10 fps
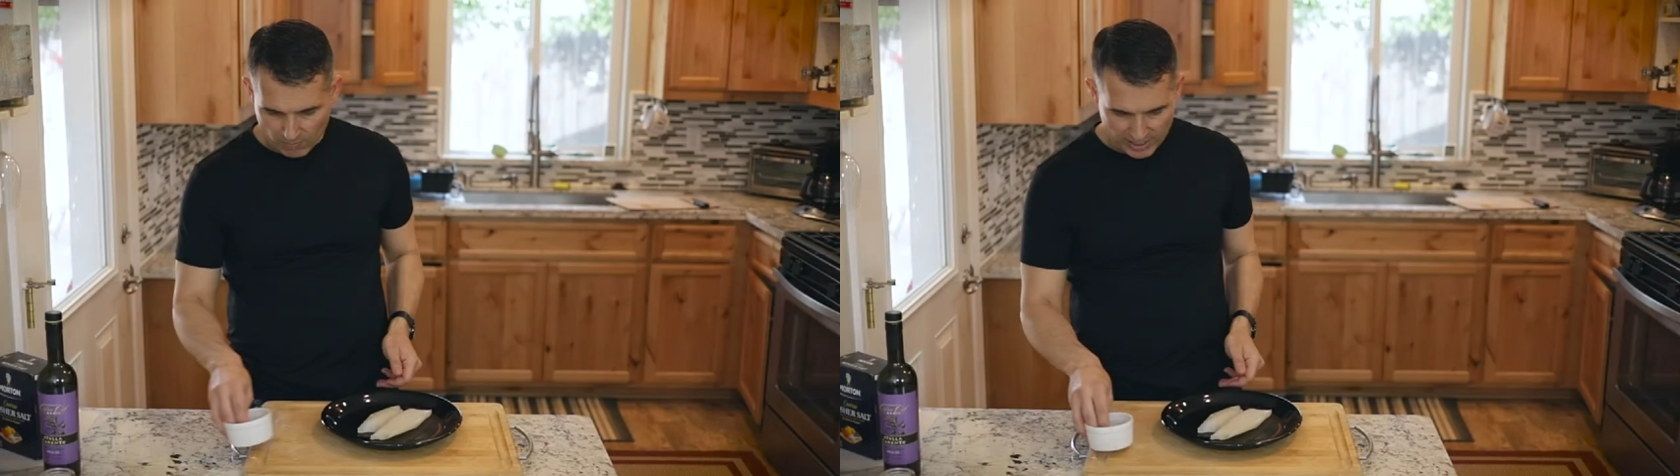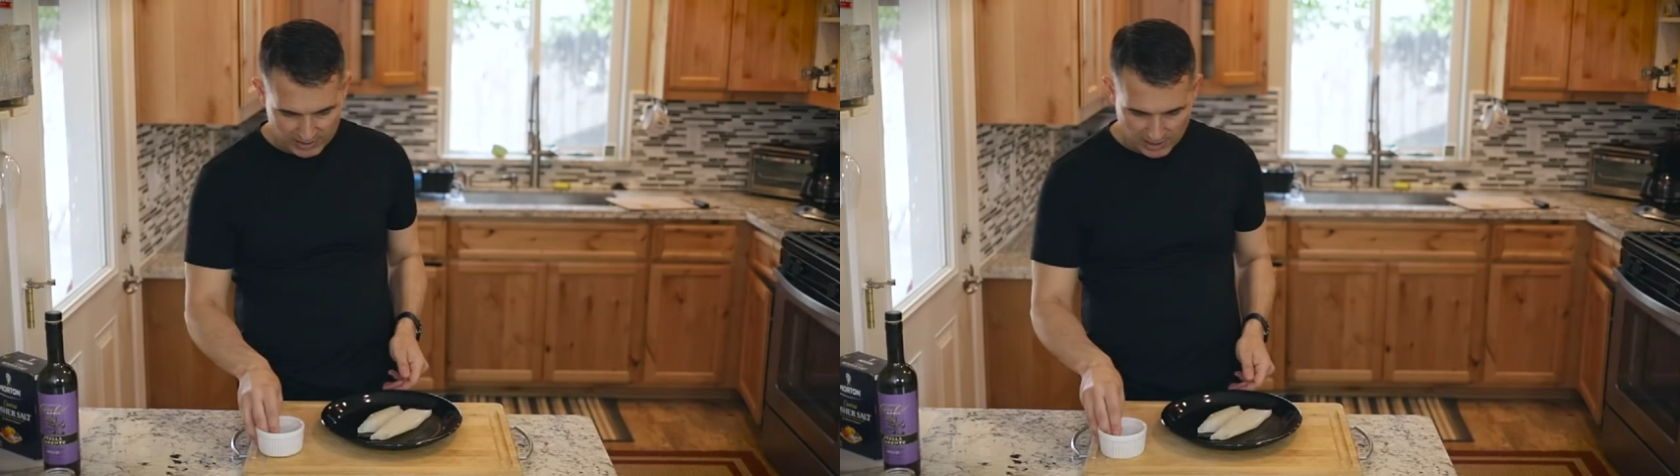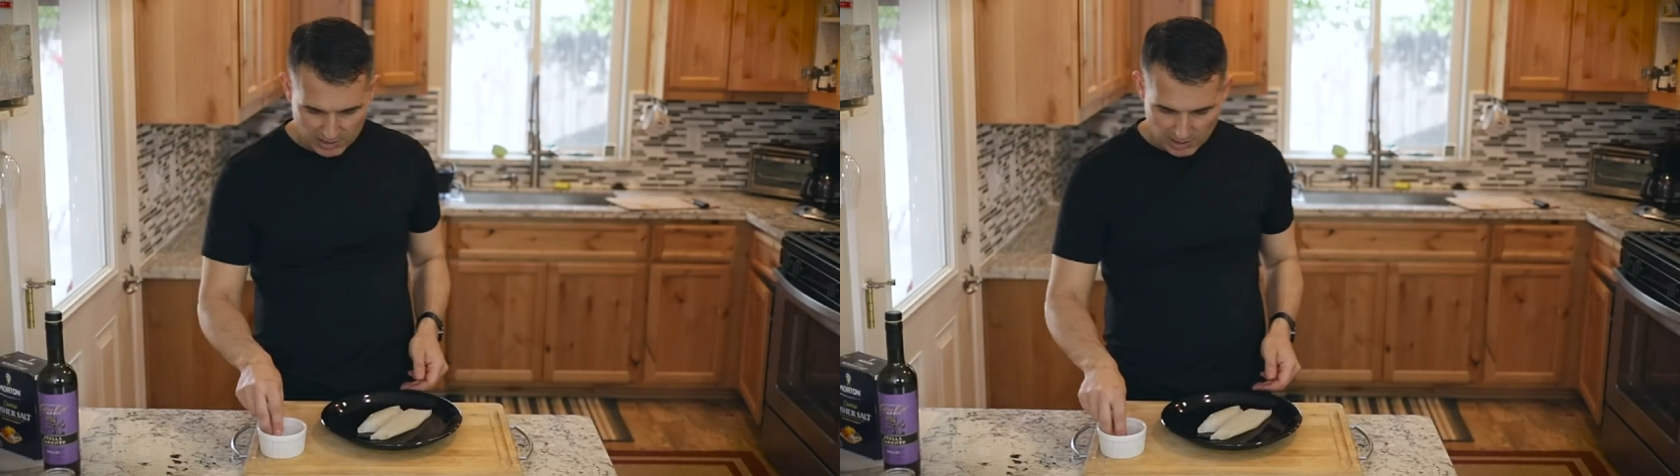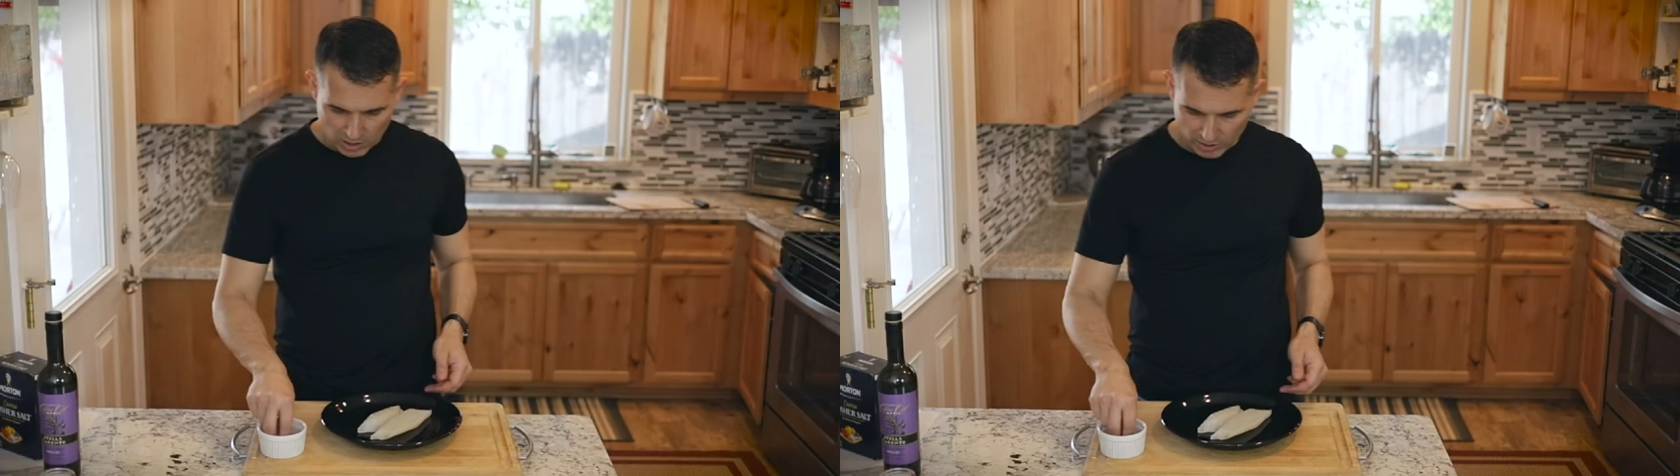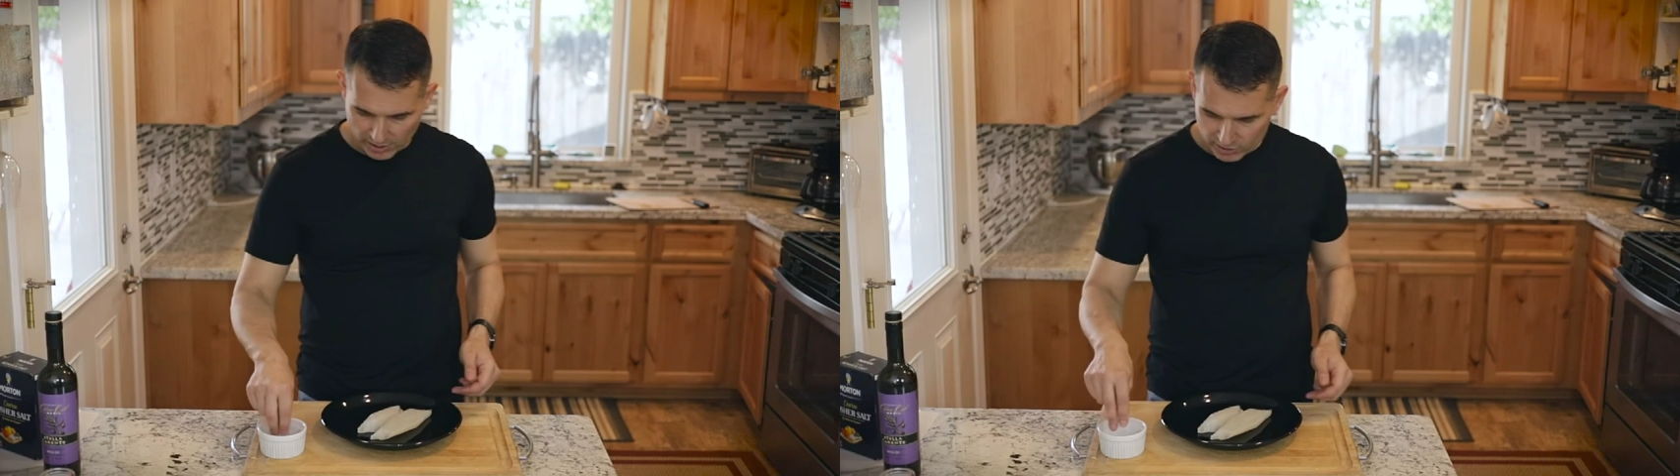by seasoning
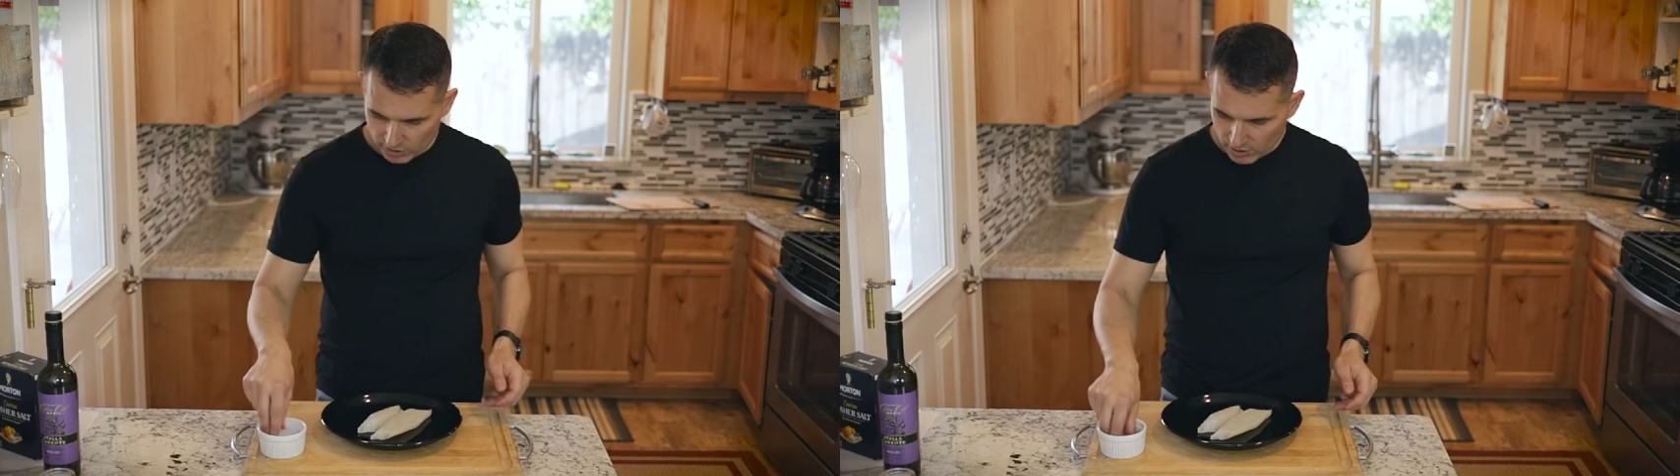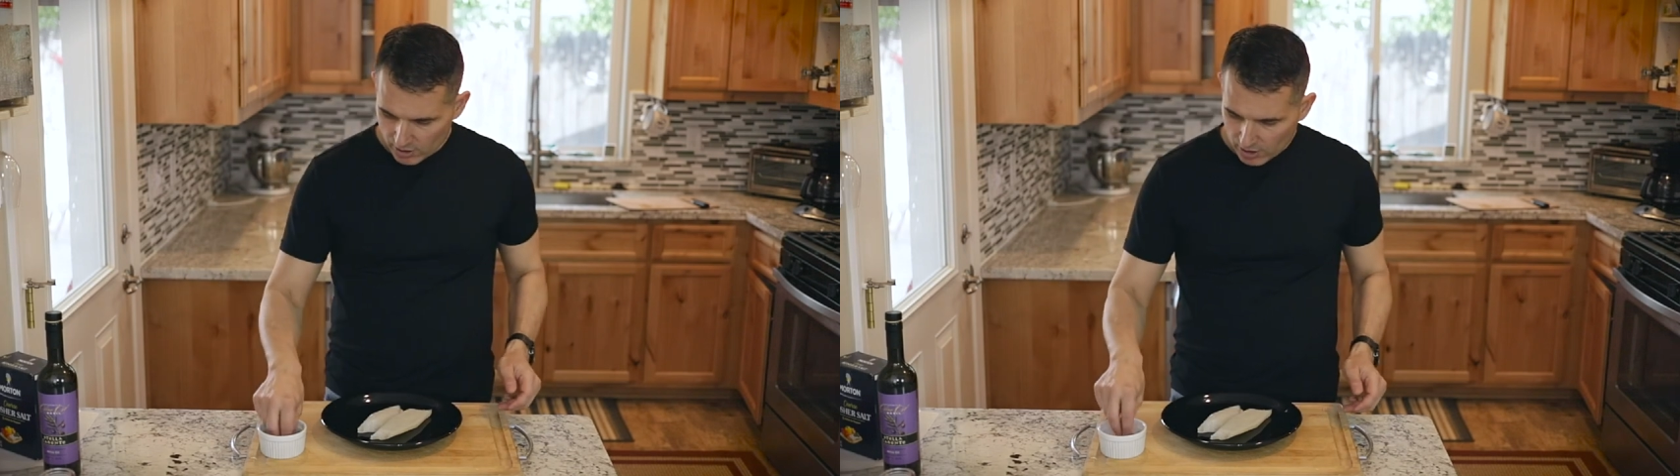our dish.